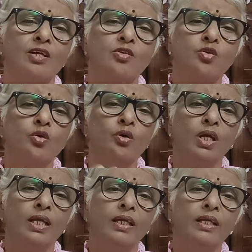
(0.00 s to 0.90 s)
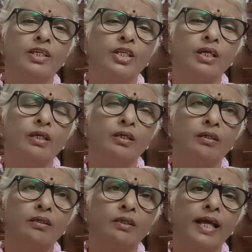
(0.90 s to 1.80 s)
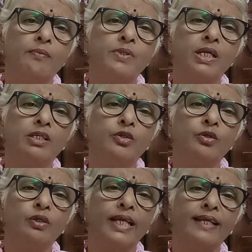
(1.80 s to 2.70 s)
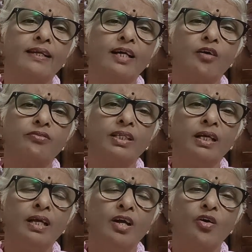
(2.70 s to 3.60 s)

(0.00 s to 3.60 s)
So it helped her to get rid of the